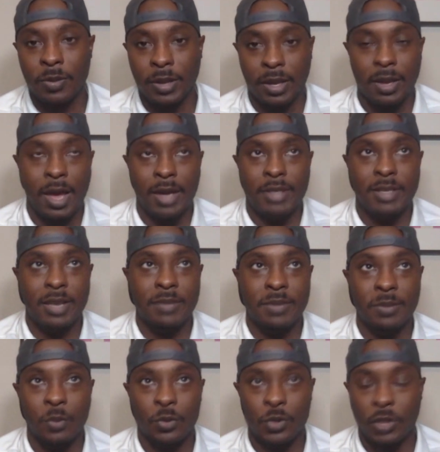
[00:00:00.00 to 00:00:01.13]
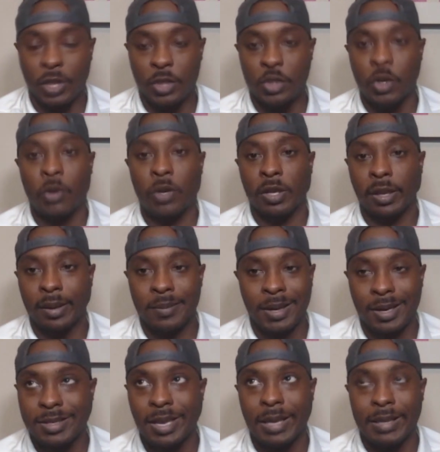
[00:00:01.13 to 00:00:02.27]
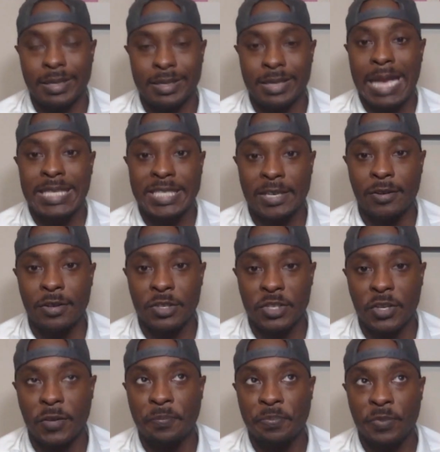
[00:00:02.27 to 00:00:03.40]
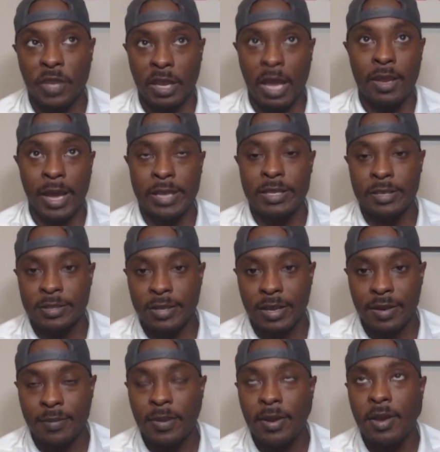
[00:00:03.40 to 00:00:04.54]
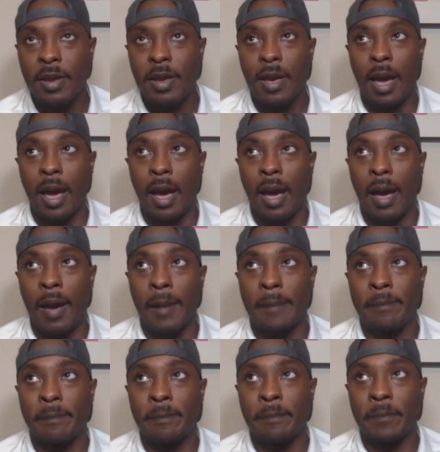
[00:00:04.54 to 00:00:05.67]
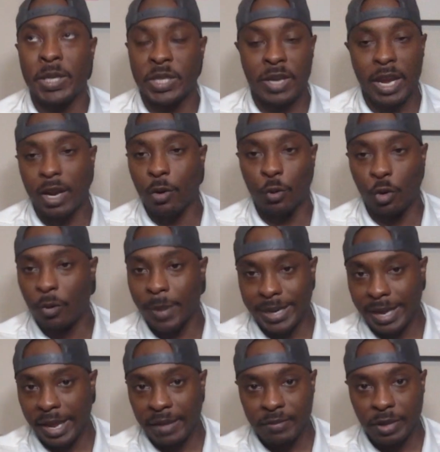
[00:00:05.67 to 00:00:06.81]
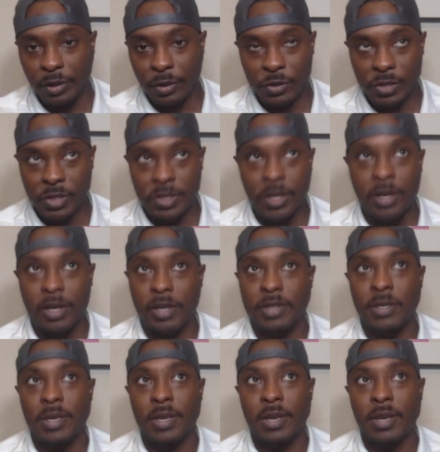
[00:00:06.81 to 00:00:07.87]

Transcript: Like, a lot of times I'm more so like joking. Like, I'm not going to take this that seriously. Like, I like this team, but they're not going to ruin my day if they lose on Sundays.